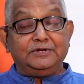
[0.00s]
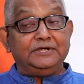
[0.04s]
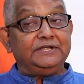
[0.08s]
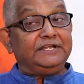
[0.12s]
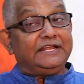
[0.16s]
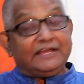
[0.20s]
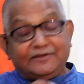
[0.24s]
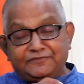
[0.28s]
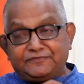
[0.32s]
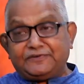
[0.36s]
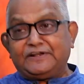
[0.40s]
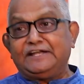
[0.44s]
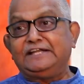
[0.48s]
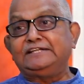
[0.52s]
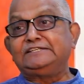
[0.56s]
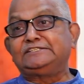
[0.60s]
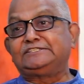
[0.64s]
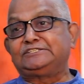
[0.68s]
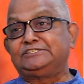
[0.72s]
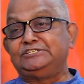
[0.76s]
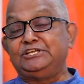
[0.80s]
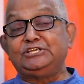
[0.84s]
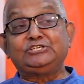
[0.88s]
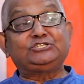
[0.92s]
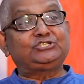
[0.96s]
Dear
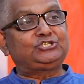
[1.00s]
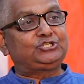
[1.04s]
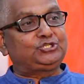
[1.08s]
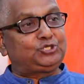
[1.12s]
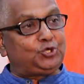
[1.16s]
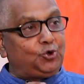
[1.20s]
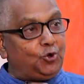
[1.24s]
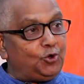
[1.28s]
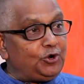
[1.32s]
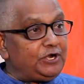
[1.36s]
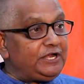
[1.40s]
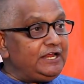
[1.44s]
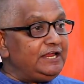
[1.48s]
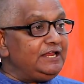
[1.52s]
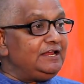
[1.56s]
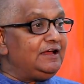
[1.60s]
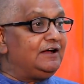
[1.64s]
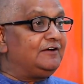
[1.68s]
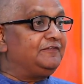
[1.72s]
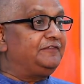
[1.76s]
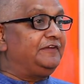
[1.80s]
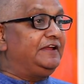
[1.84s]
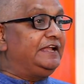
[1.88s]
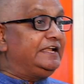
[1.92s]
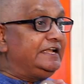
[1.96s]
friends, this story
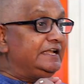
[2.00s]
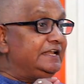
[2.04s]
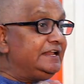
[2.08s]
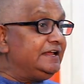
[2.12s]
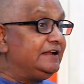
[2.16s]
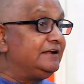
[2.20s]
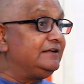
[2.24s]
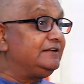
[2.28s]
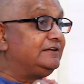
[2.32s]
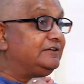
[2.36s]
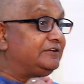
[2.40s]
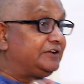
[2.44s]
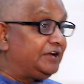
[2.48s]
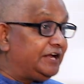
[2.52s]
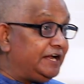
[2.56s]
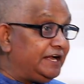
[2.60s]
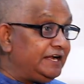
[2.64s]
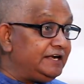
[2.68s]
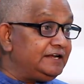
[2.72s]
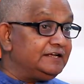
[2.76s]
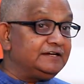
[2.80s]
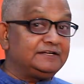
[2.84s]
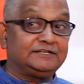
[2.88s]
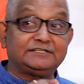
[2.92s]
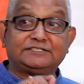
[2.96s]
of Indian
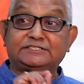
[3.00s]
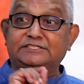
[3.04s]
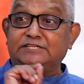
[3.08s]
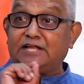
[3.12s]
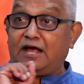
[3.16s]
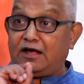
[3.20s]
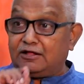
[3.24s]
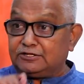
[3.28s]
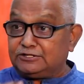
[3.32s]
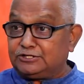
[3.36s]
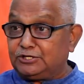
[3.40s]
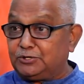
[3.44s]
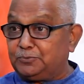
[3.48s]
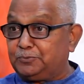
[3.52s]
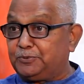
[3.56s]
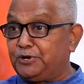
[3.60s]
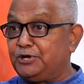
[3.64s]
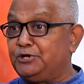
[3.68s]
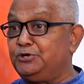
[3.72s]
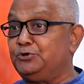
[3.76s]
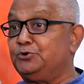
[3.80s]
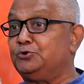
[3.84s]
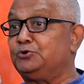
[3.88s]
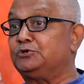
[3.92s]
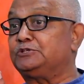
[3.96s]
traders,
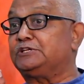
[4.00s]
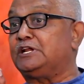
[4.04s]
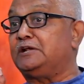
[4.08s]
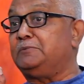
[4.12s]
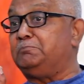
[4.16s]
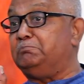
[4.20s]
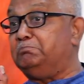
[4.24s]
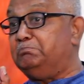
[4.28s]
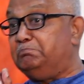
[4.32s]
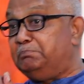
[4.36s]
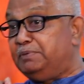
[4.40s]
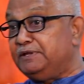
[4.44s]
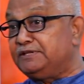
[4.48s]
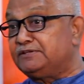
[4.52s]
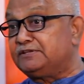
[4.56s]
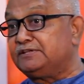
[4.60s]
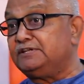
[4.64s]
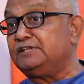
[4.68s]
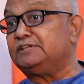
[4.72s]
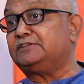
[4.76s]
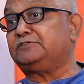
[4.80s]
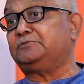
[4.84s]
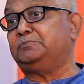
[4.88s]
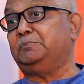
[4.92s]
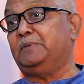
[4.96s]
entrepreneurs and
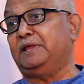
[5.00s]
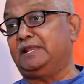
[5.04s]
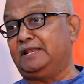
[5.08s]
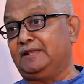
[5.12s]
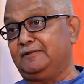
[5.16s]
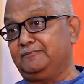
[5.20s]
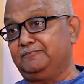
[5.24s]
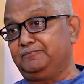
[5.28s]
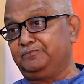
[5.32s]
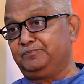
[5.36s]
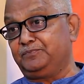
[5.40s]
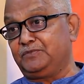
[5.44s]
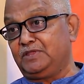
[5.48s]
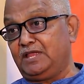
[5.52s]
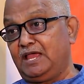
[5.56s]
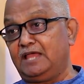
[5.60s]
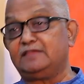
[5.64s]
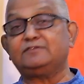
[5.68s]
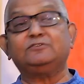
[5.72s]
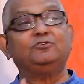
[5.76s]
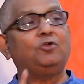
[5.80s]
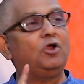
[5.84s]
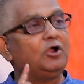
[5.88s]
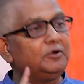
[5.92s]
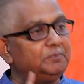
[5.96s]
businessmen
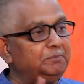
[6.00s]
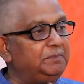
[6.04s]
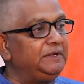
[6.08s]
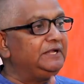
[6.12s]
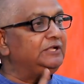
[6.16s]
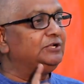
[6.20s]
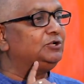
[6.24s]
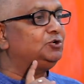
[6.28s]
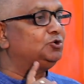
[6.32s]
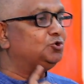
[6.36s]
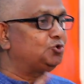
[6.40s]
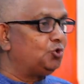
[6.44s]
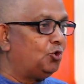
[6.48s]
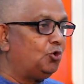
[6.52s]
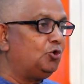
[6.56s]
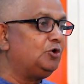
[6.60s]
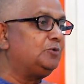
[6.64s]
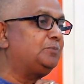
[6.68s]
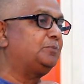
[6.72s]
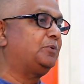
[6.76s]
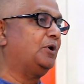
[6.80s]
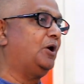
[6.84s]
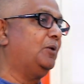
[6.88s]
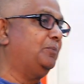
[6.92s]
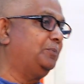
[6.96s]
has not been
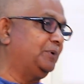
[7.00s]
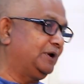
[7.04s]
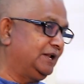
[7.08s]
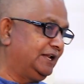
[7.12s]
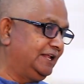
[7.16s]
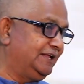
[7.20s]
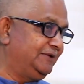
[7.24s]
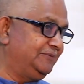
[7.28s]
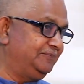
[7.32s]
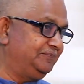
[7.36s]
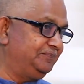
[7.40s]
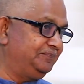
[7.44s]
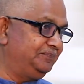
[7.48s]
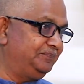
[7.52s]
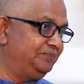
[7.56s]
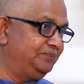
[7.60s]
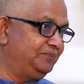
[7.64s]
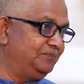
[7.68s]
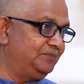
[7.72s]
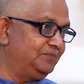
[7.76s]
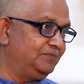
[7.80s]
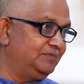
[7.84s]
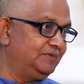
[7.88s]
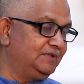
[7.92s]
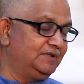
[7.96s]
told properly.
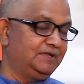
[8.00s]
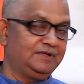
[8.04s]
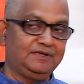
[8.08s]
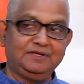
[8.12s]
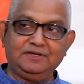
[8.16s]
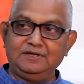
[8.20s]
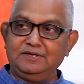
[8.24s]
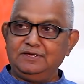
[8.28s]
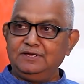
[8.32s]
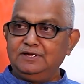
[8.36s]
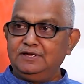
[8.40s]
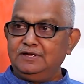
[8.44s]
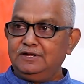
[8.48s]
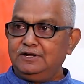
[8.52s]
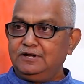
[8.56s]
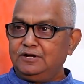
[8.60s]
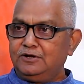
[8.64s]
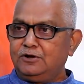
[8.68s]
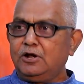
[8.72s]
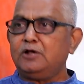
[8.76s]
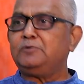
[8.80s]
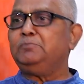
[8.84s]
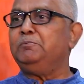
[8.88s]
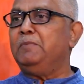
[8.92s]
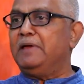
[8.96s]

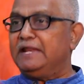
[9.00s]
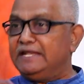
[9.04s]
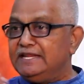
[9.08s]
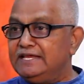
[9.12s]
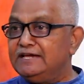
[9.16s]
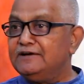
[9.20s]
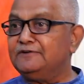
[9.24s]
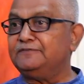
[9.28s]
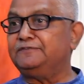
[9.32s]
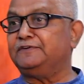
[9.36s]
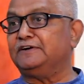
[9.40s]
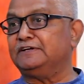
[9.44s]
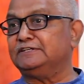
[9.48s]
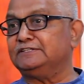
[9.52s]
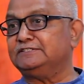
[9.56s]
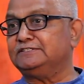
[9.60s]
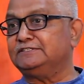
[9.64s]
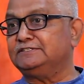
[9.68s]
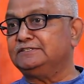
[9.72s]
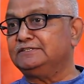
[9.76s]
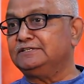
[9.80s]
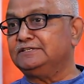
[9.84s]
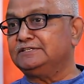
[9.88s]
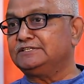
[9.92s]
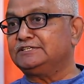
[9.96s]
Not many of
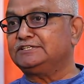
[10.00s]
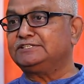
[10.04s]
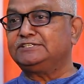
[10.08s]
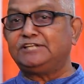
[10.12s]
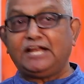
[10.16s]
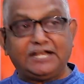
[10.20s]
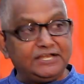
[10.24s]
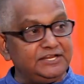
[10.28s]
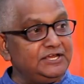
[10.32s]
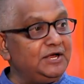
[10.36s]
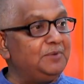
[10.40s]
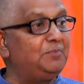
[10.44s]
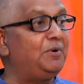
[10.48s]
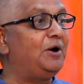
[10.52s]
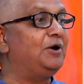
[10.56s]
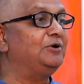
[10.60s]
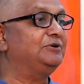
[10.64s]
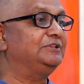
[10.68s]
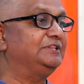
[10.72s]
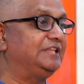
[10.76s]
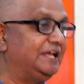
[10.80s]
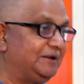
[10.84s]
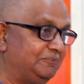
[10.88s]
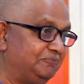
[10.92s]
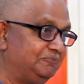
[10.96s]
us study
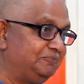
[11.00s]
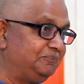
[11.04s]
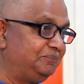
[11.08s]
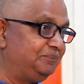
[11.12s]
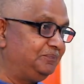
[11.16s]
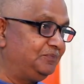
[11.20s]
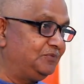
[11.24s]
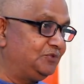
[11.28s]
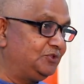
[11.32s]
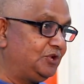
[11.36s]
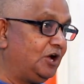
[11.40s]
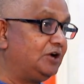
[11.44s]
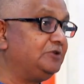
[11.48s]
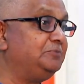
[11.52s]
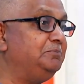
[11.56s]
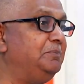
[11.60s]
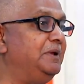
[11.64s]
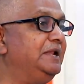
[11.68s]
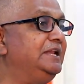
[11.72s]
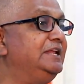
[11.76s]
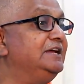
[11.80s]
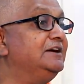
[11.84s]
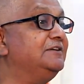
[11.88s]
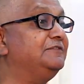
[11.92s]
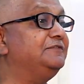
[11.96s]
about them. Not
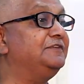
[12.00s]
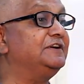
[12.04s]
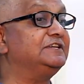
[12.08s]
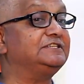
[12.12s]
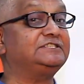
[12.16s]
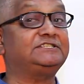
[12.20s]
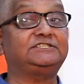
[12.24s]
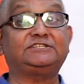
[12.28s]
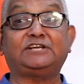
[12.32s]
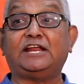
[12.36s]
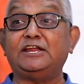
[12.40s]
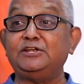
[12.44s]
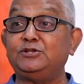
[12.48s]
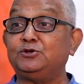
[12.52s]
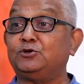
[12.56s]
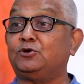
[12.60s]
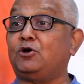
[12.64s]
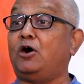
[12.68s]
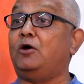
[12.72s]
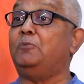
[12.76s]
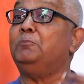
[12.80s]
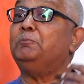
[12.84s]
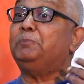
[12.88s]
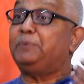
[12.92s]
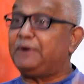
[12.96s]
many of us try to
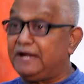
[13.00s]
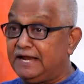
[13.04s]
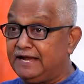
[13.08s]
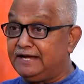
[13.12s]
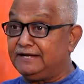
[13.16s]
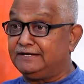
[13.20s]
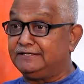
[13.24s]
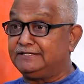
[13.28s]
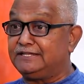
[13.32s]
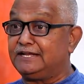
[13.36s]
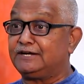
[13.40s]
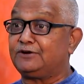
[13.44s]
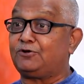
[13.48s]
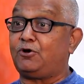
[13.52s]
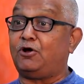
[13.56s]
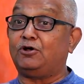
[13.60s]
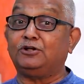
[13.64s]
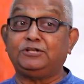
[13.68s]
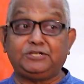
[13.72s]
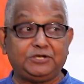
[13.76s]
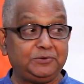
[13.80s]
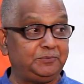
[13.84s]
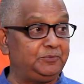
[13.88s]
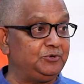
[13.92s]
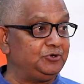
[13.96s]
comprehend their
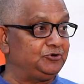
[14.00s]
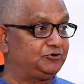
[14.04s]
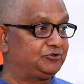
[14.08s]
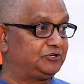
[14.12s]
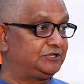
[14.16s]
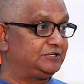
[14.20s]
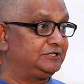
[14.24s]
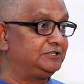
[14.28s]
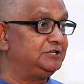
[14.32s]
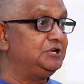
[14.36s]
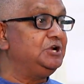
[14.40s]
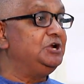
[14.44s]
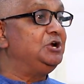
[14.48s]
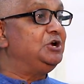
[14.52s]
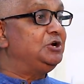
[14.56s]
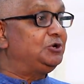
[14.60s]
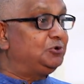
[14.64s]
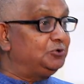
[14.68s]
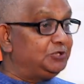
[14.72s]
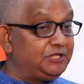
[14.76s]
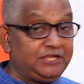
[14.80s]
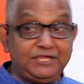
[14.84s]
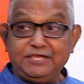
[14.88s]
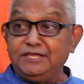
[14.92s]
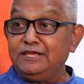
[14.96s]
contribution
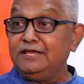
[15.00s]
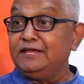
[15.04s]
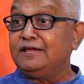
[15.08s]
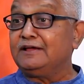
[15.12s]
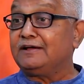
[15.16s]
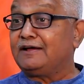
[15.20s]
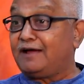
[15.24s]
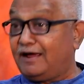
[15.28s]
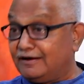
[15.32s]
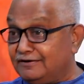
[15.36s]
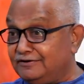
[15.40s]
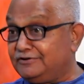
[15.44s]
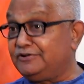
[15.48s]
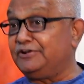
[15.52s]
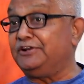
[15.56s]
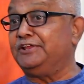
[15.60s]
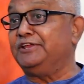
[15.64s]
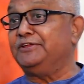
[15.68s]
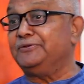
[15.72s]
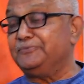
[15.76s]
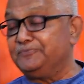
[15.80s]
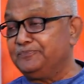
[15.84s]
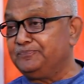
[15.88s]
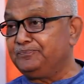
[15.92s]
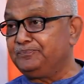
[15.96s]
to the
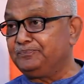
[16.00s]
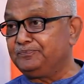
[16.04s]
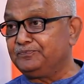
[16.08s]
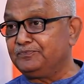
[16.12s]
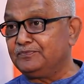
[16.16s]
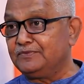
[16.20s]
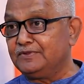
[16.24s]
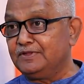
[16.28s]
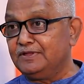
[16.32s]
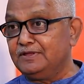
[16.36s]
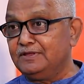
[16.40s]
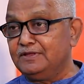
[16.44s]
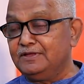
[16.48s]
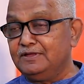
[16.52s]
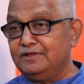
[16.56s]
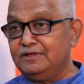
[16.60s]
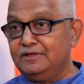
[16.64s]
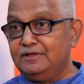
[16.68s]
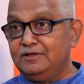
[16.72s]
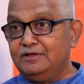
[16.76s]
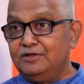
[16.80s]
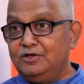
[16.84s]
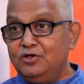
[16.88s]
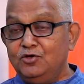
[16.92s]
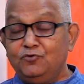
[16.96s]
country.
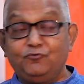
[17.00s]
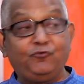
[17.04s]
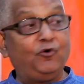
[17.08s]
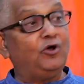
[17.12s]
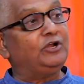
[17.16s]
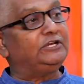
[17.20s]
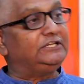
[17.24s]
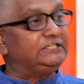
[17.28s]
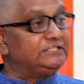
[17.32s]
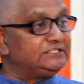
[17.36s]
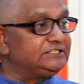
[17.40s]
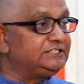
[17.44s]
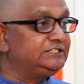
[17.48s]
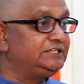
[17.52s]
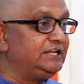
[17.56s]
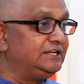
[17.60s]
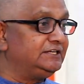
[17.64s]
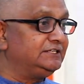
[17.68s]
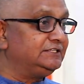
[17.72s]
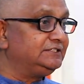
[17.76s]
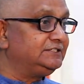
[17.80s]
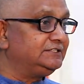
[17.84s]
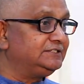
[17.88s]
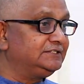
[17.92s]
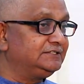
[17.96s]
For
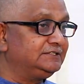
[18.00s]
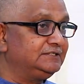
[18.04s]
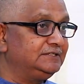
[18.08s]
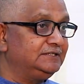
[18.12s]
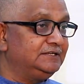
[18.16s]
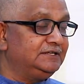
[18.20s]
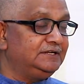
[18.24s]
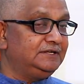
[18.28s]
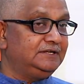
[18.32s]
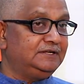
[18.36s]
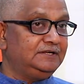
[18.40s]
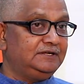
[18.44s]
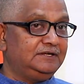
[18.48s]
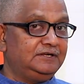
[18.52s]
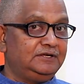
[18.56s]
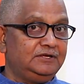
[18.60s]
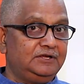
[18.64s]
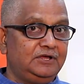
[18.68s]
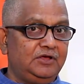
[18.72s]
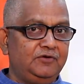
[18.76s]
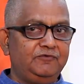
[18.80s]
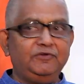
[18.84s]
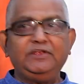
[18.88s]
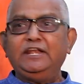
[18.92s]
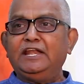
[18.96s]
instance,
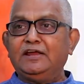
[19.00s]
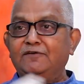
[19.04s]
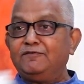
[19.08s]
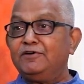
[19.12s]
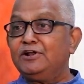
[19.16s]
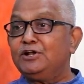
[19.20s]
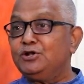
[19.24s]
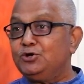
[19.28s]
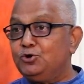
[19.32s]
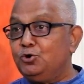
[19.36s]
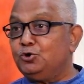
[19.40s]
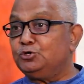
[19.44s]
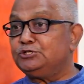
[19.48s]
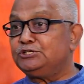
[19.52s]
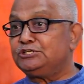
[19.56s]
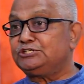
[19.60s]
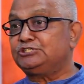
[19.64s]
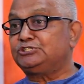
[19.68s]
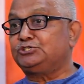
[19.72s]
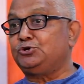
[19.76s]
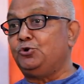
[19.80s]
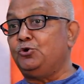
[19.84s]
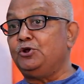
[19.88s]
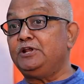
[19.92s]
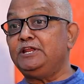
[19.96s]
we never know the
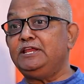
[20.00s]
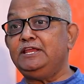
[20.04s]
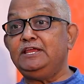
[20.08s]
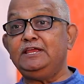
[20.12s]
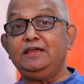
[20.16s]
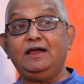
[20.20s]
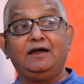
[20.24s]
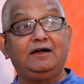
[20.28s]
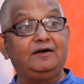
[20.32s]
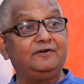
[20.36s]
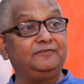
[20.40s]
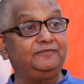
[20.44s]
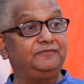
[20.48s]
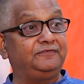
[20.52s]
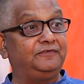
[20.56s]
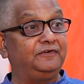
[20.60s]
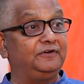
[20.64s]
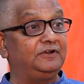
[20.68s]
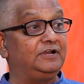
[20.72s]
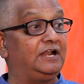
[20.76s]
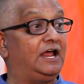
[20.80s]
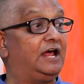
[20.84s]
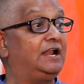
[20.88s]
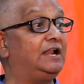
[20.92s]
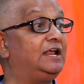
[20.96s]
story of
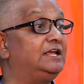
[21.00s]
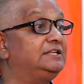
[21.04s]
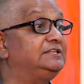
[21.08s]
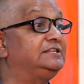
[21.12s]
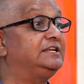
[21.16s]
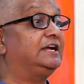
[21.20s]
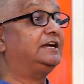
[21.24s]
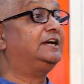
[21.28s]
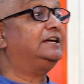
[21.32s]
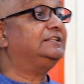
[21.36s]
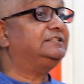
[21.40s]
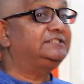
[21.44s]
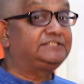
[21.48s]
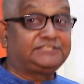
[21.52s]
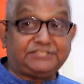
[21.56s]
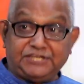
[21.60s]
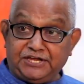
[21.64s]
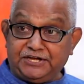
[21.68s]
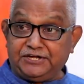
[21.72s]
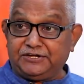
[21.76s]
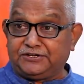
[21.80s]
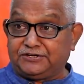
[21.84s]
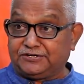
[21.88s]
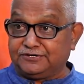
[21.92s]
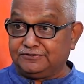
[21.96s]
Lala Jagat
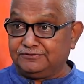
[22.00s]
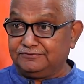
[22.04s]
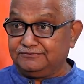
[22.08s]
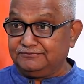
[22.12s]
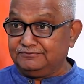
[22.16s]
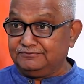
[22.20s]
Seth.